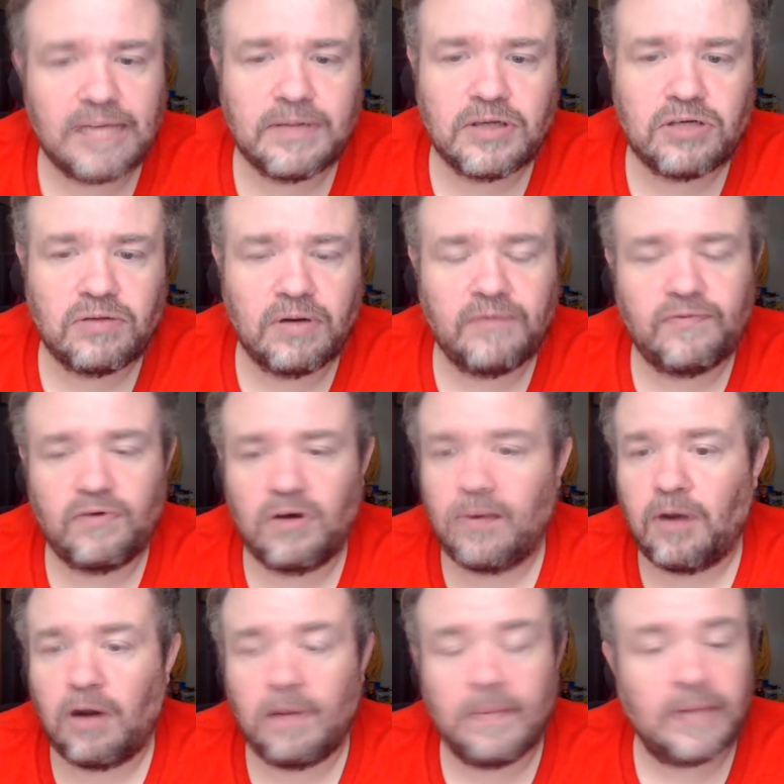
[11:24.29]
month's rent for an
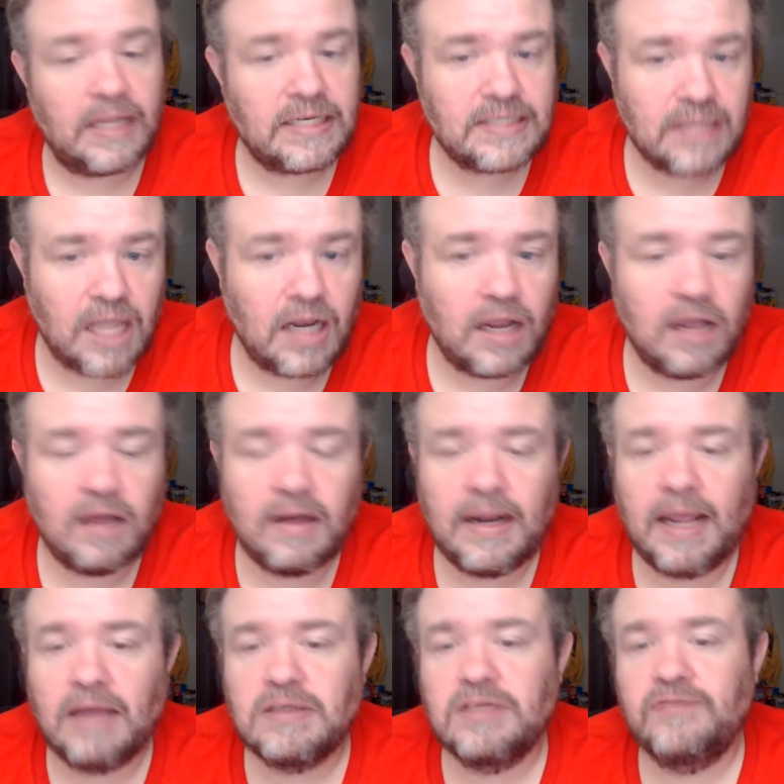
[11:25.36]
apartment that's not a HUD
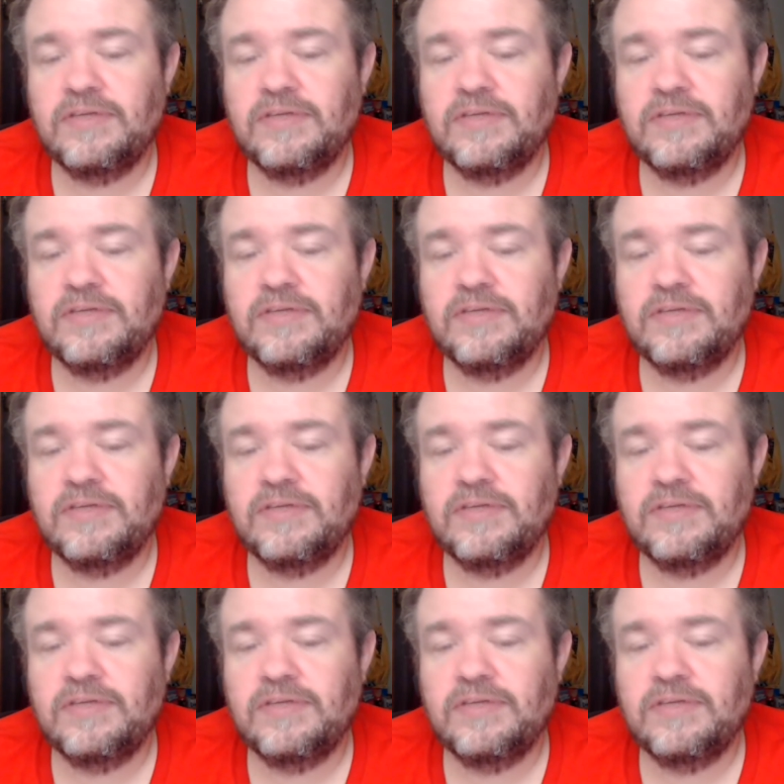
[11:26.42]
housing